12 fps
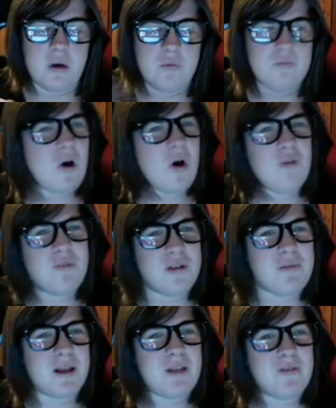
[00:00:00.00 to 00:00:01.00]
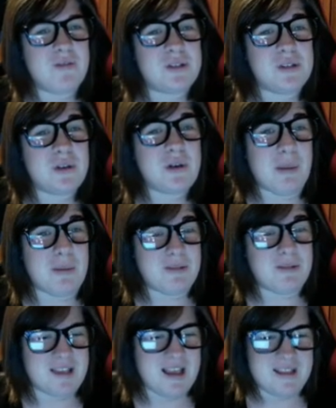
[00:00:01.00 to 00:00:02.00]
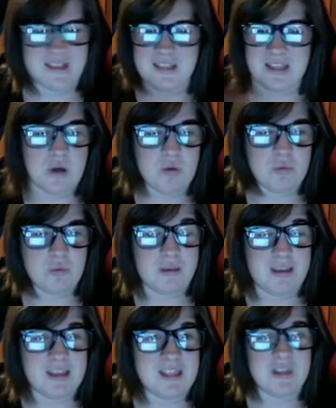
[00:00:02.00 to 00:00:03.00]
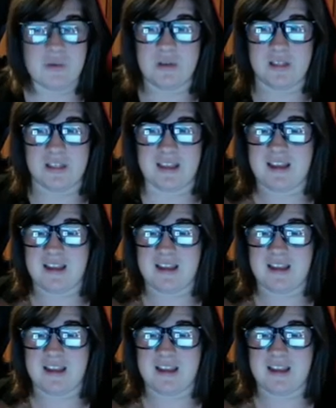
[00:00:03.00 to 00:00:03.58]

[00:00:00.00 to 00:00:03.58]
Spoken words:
well, hopefully Mikey will still come up with names. Leo will be doing, like,